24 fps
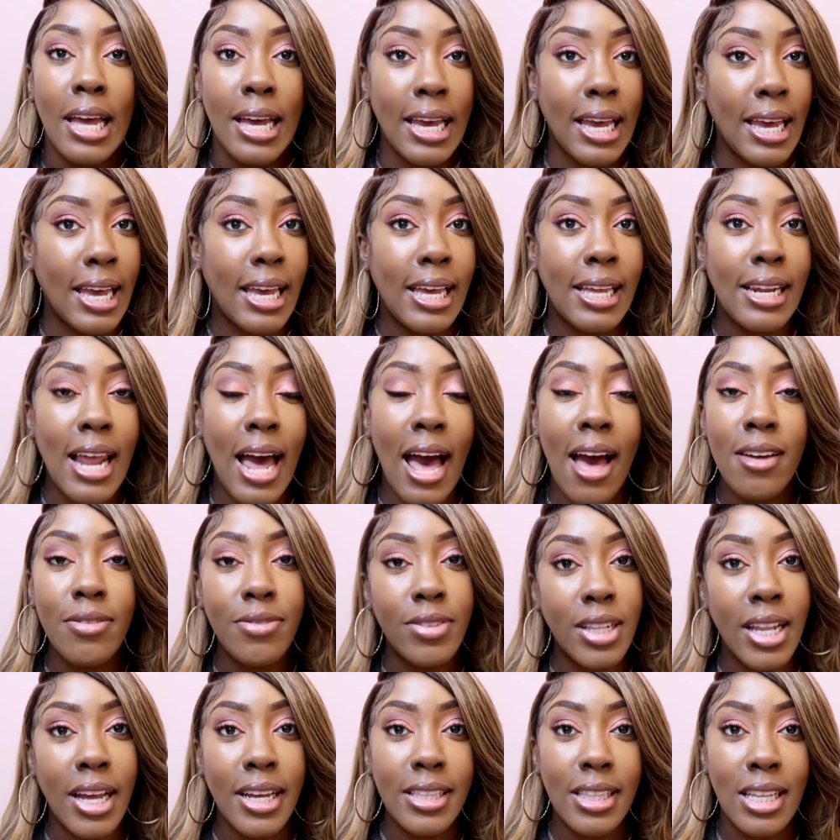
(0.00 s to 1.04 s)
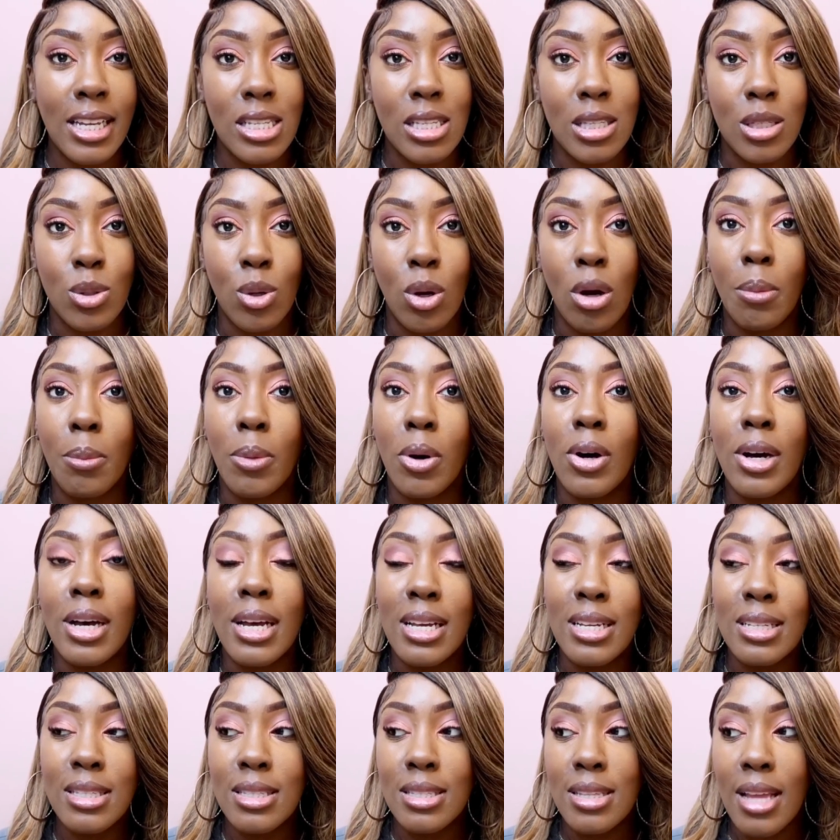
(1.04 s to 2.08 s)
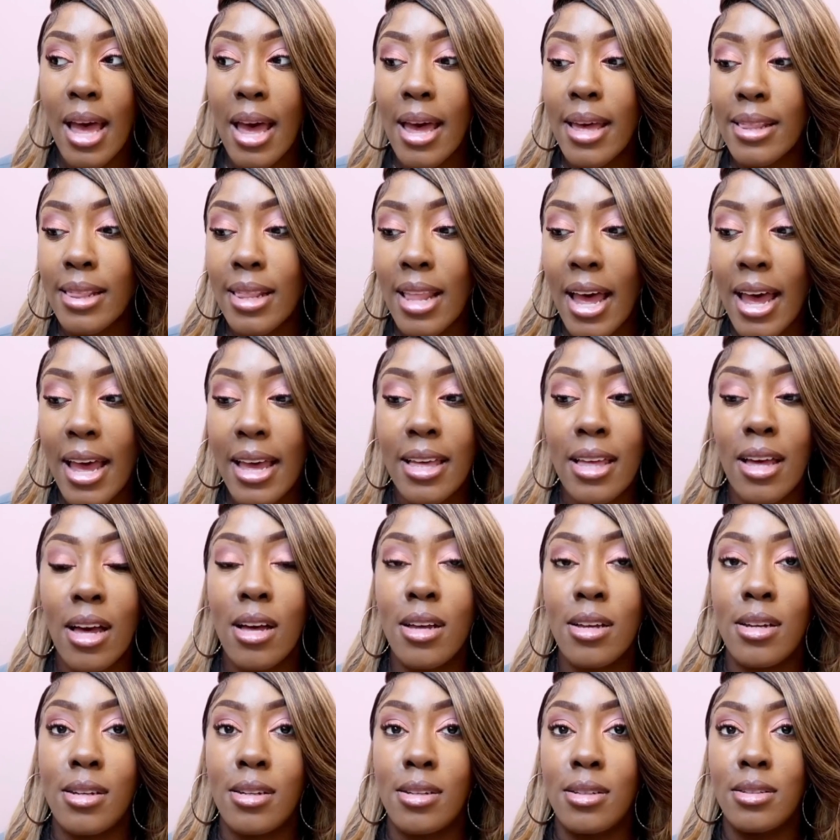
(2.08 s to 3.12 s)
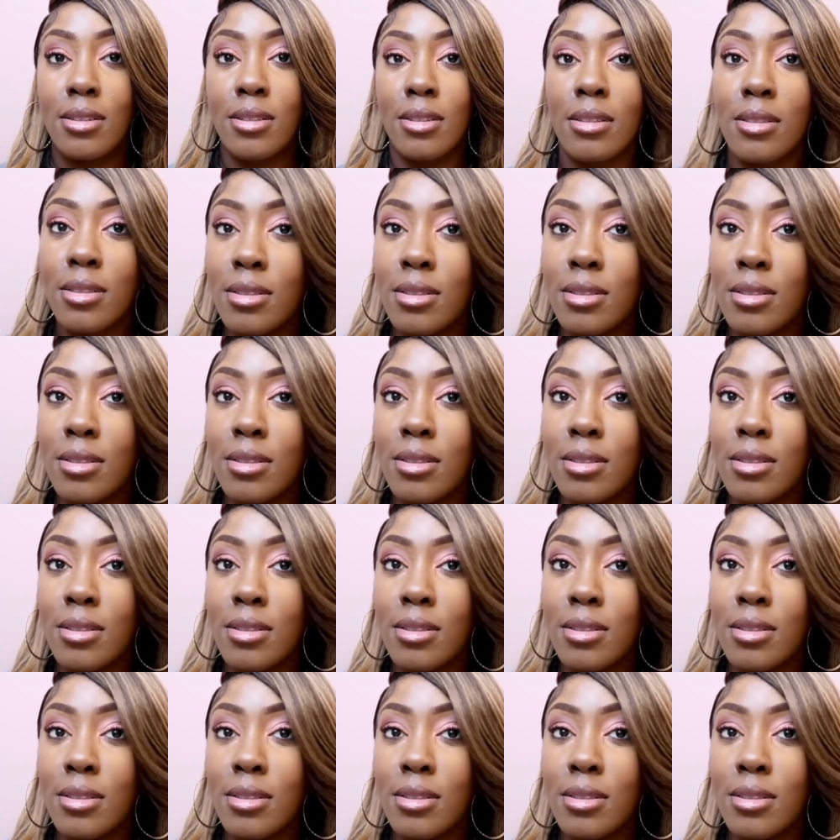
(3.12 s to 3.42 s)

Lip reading: And I feel like that's normal. It's not like a